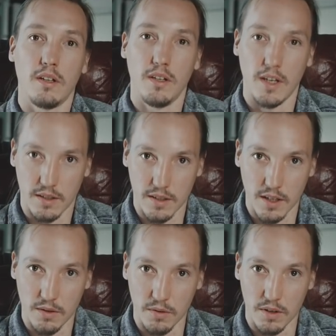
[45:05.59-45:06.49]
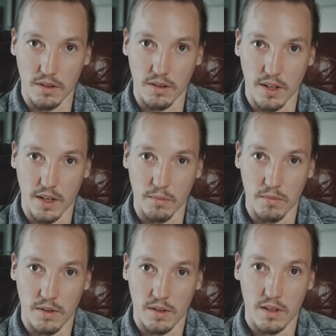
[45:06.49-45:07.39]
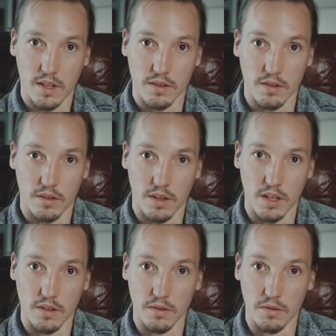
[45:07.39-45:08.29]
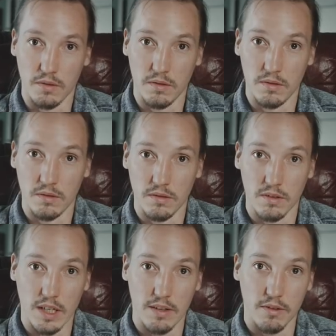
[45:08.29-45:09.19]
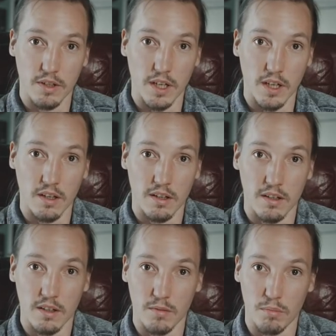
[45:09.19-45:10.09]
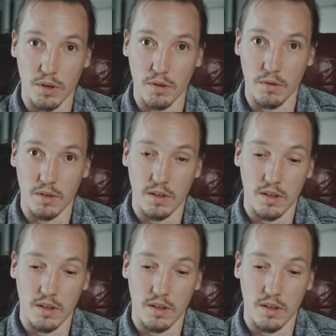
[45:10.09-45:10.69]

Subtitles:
Yes, I do it all the time. That's all I do. Every day, bro.